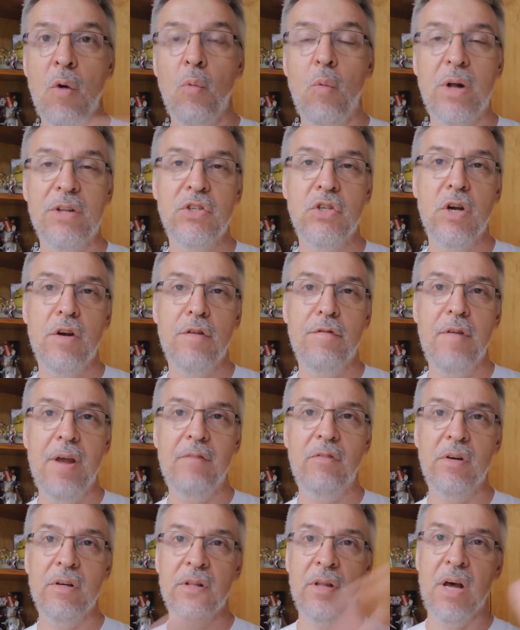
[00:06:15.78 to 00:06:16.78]
What's your
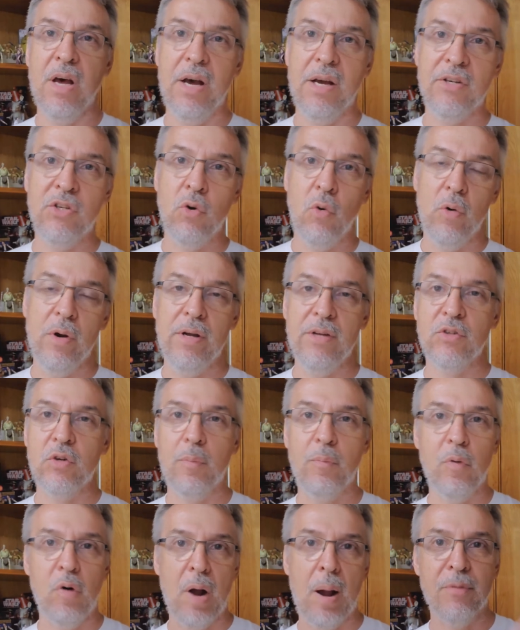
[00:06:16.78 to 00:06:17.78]
favorite uh, toys or
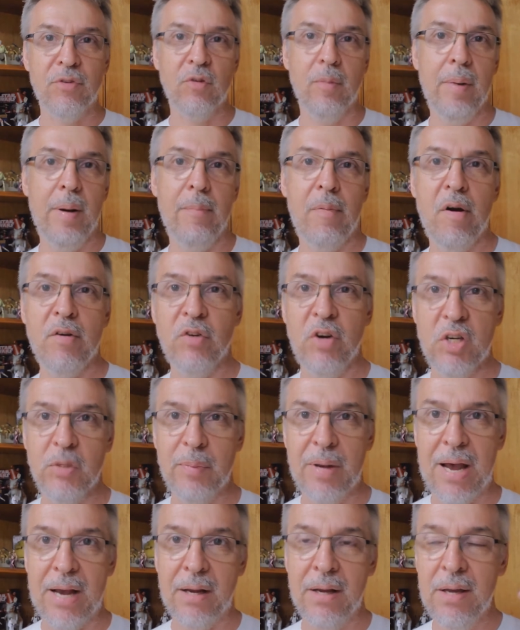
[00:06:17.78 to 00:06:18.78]
props from Empire Strikes
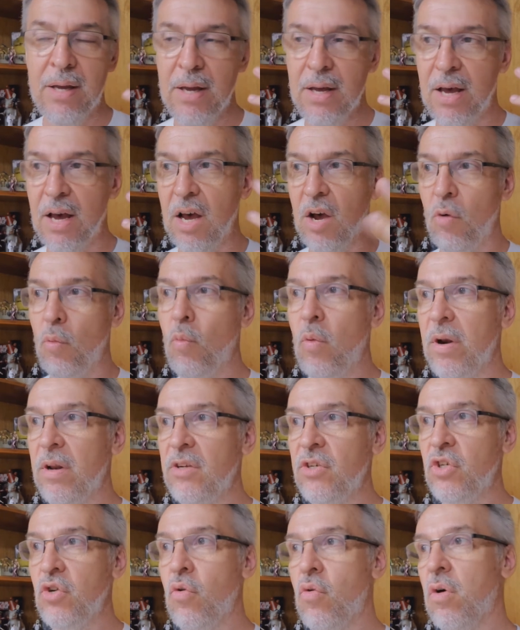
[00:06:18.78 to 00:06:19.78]
Back? Uh, what
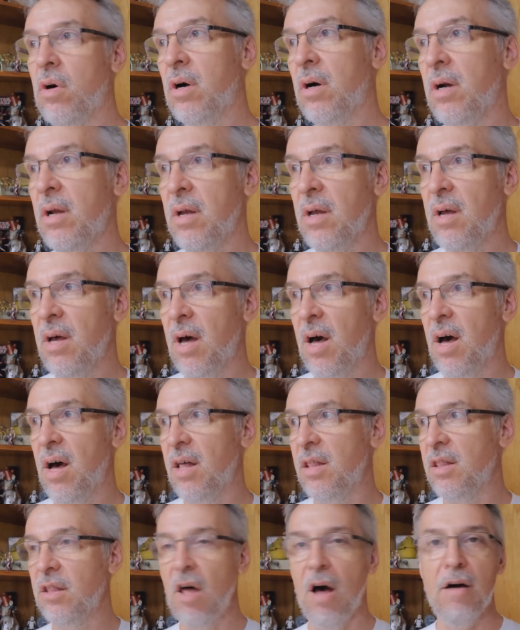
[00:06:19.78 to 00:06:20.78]
is your
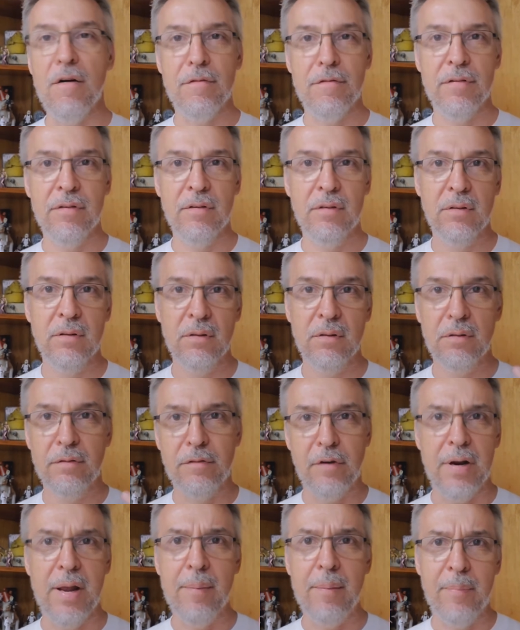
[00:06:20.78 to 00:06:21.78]
uh, love
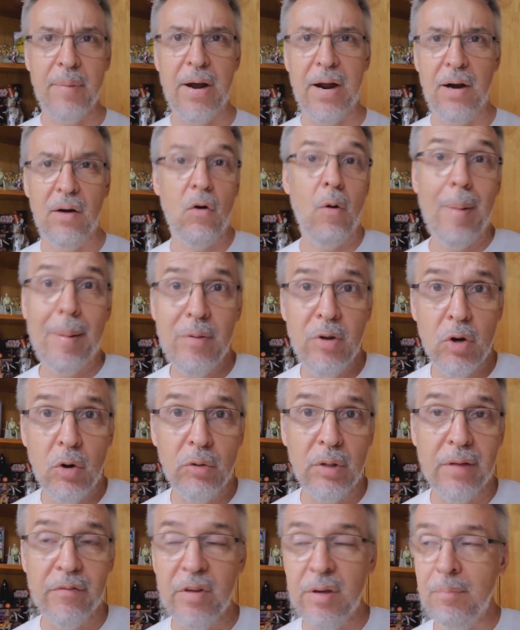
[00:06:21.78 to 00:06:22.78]
for Empire? Or maybe you don't
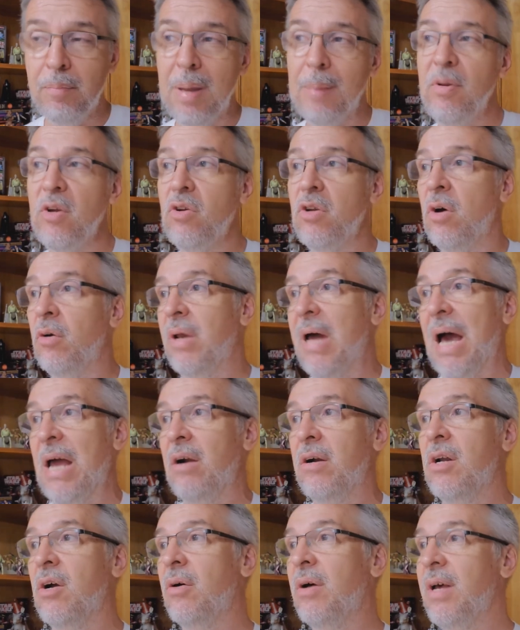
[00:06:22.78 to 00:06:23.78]
love it. Maybe you don't. I
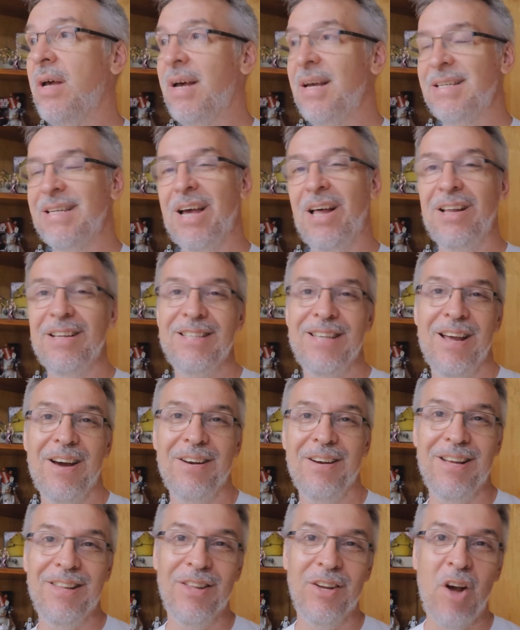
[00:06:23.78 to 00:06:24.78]
don't know. Tell us down
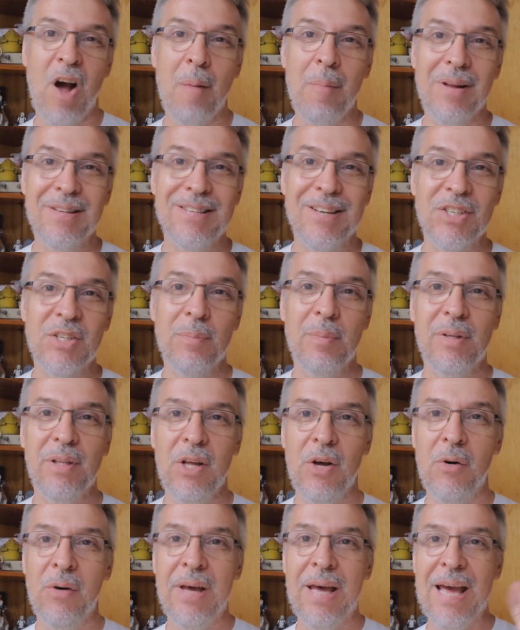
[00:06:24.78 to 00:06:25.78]
in the comment section
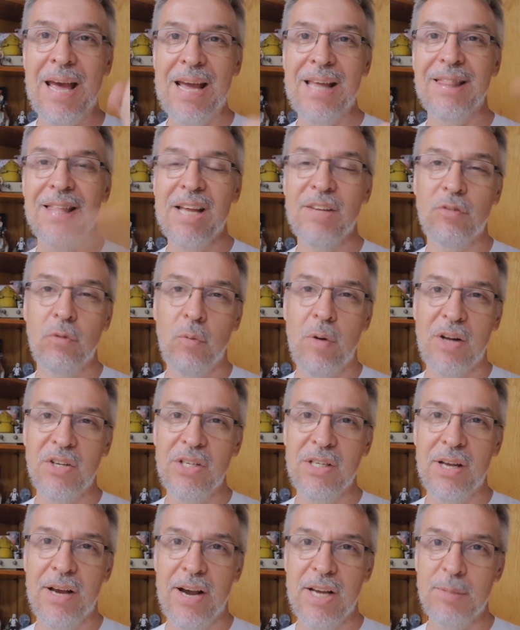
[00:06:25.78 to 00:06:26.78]
below. Hey, thanks for
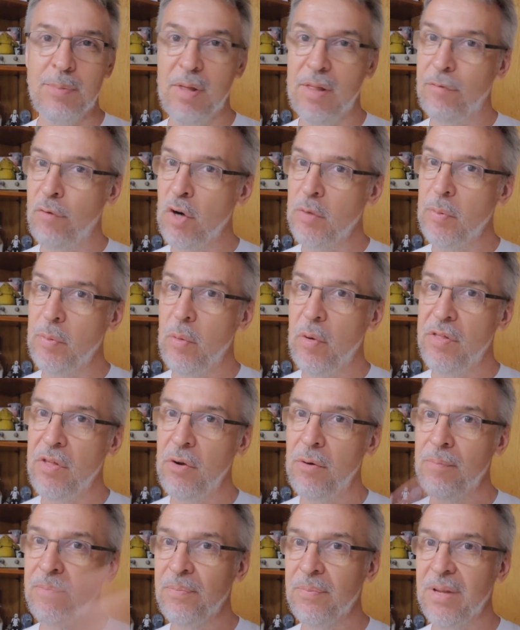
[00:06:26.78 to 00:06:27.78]
watching, guys. May the Force be with
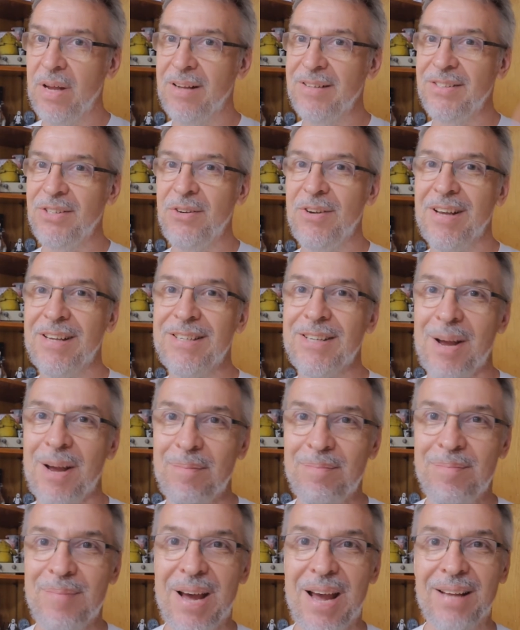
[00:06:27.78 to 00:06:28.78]
you. I'll see you next
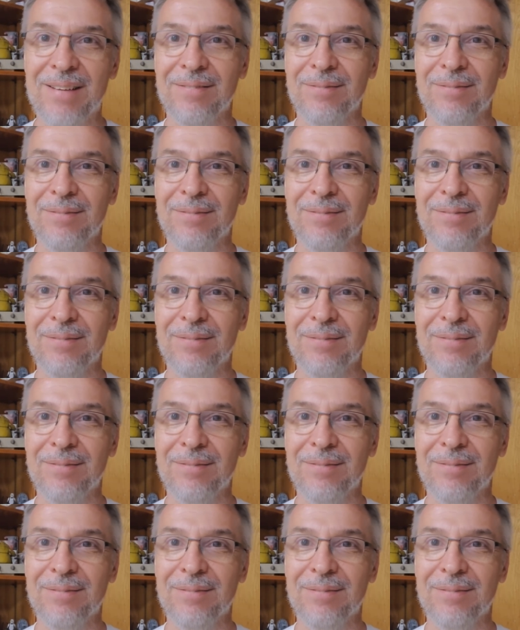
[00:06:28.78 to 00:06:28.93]
time. Bye.